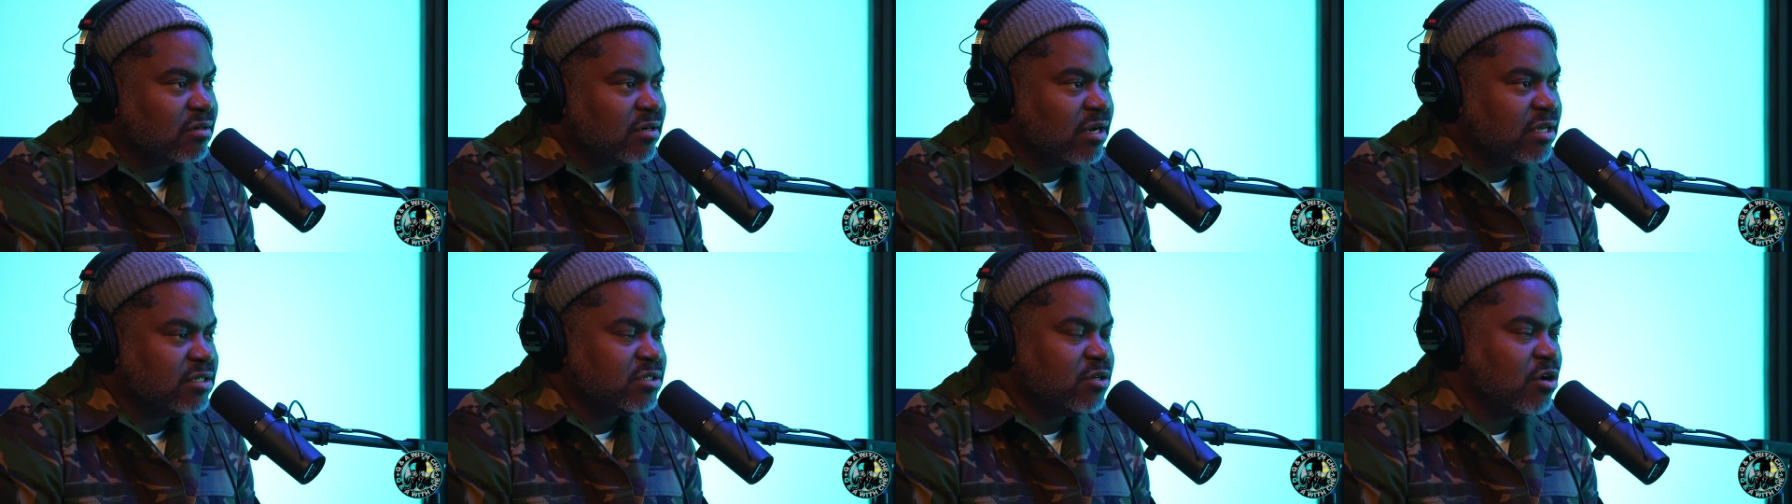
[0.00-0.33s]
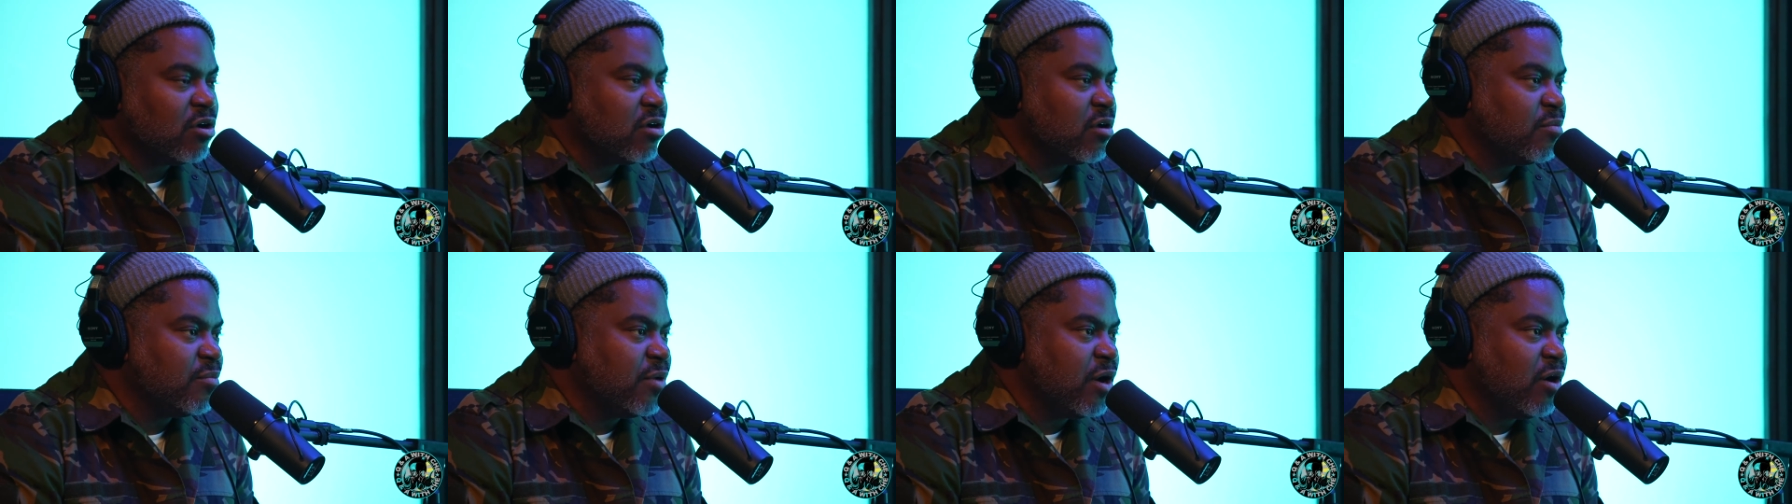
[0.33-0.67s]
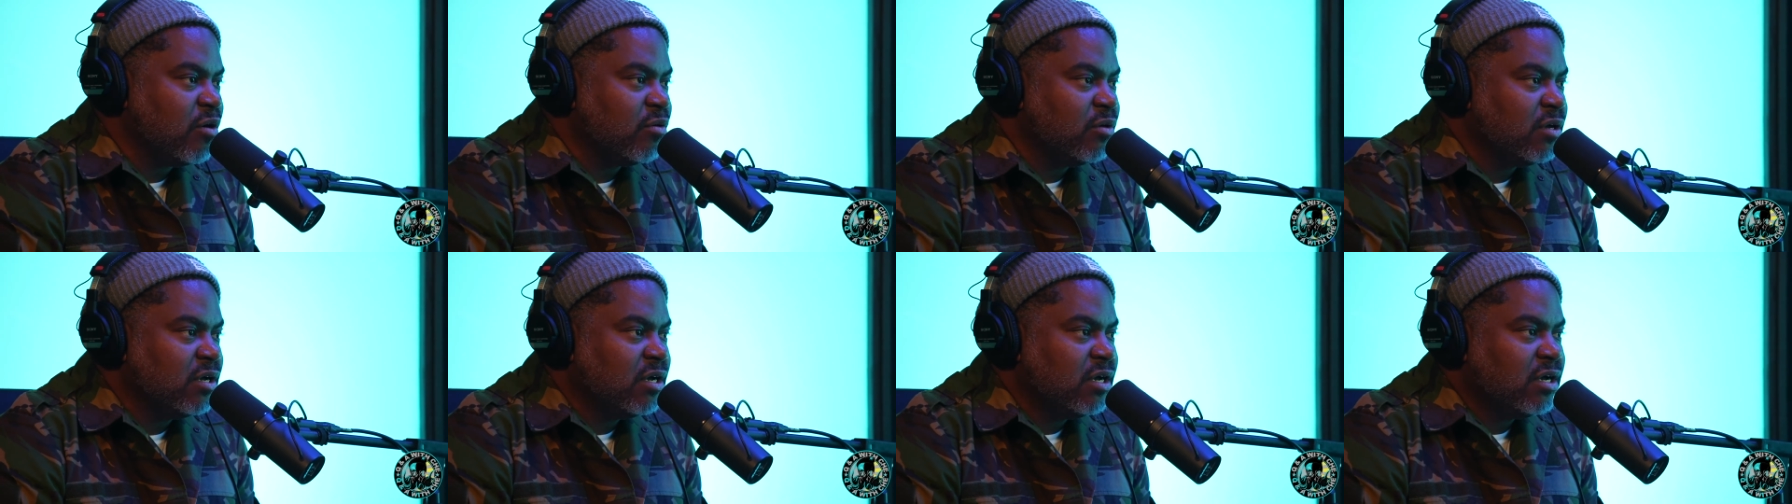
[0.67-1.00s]
I talk oh,
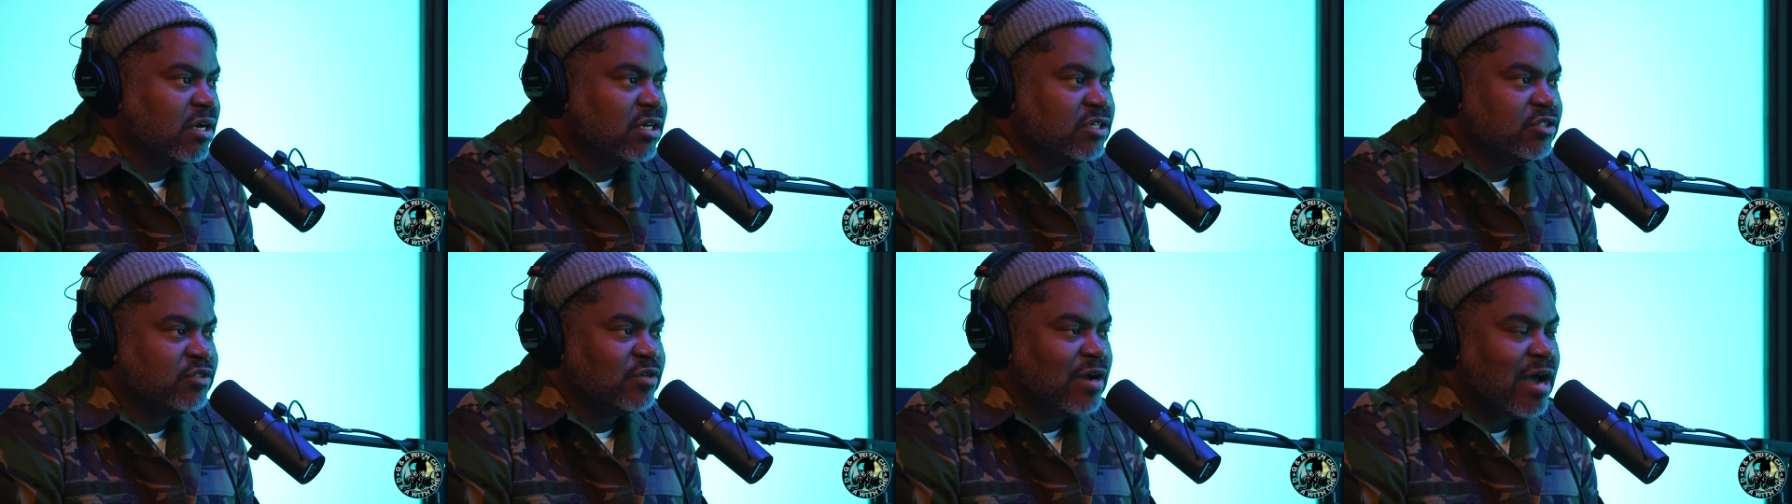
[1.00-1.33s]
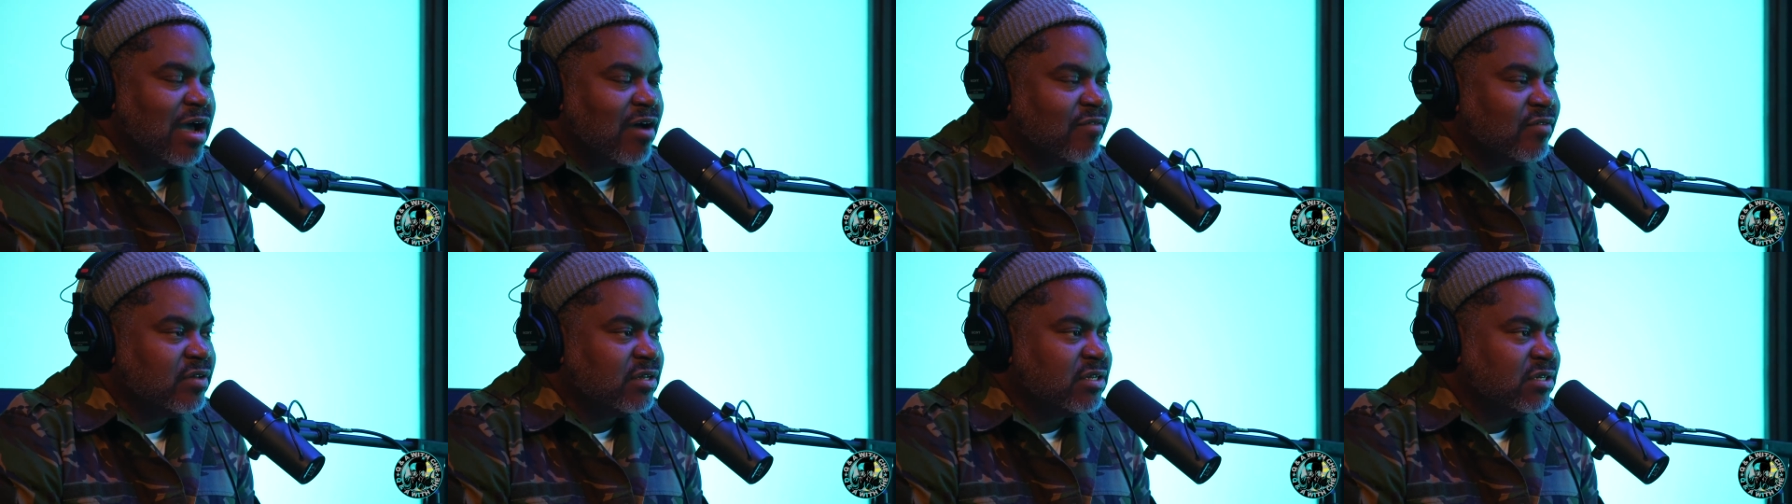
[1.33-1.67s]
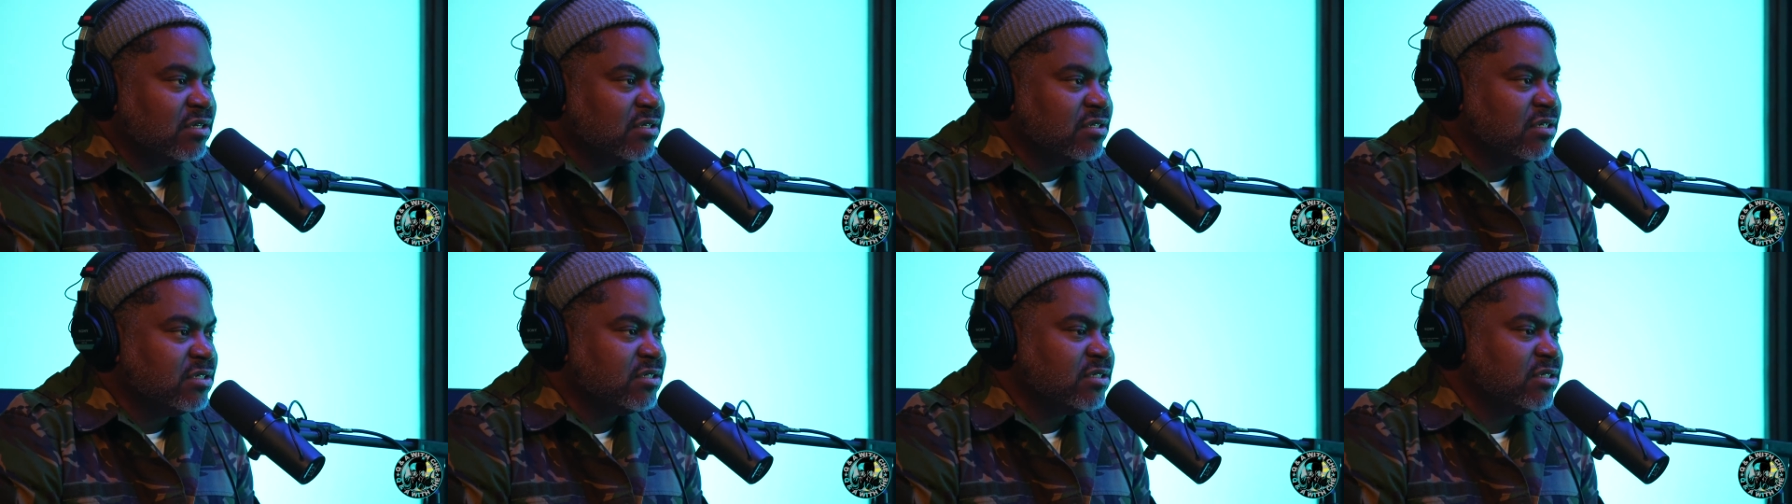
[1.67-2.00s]
about yeah.
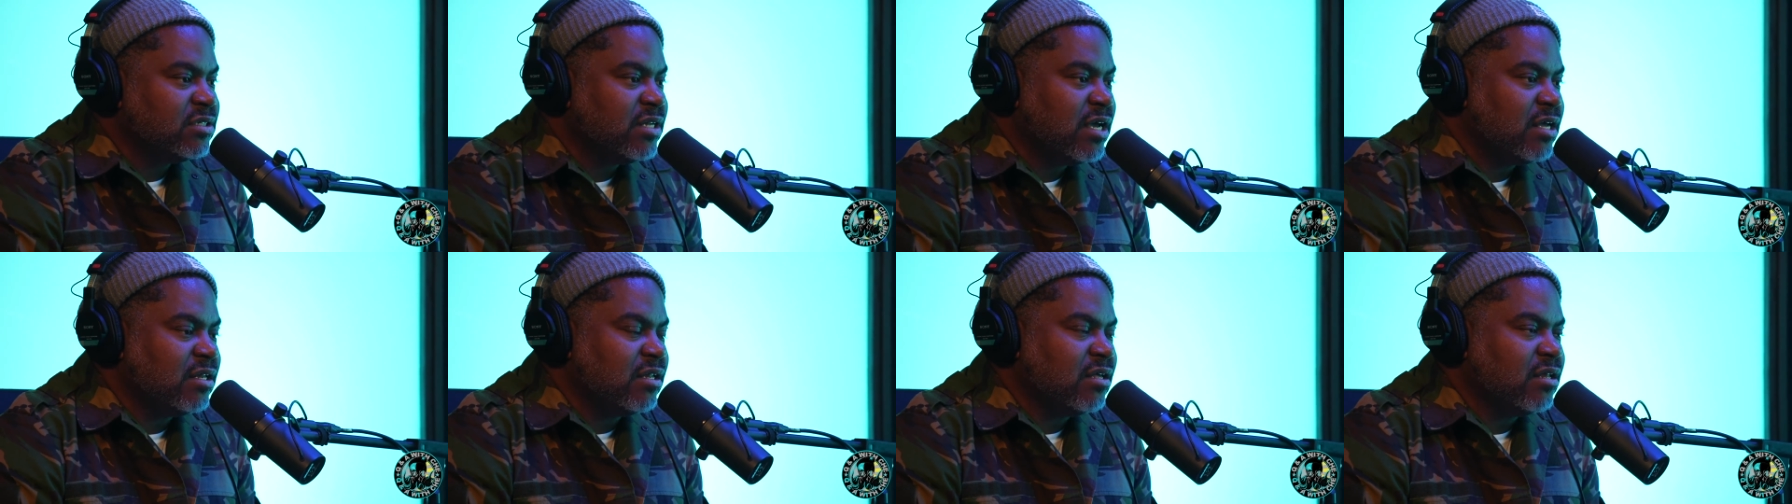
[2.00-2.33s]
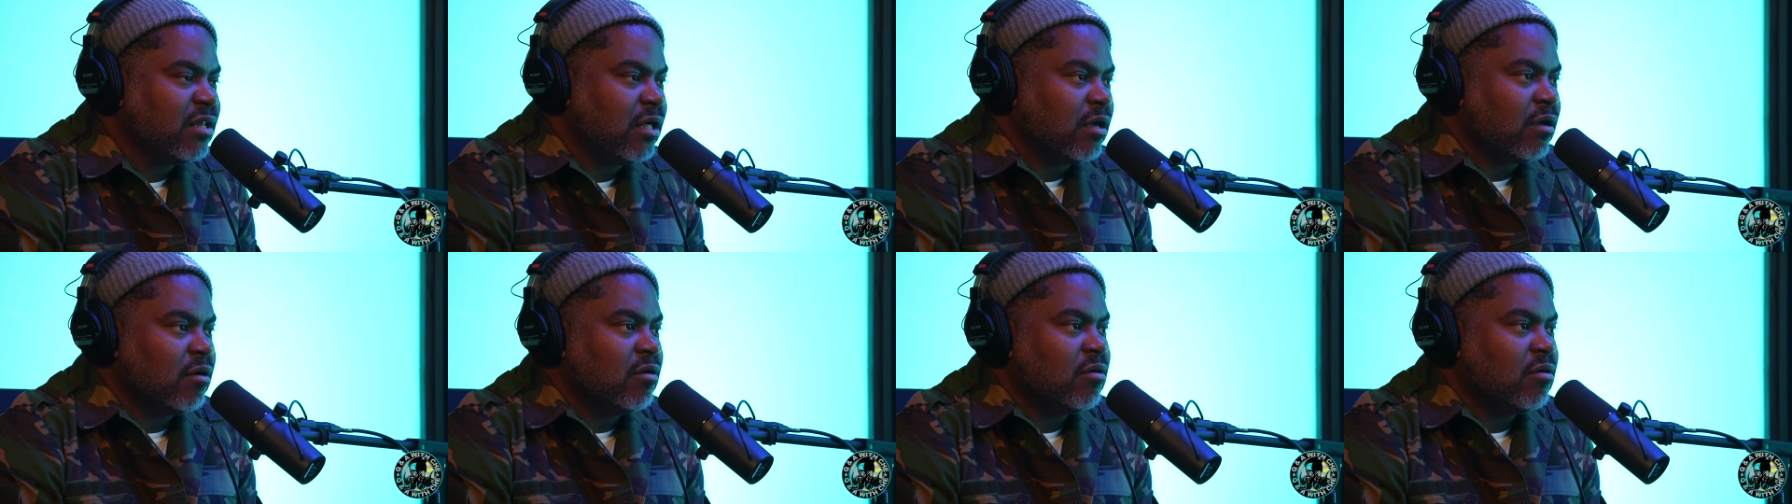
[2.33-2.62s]
traveling and this and that, and they're like,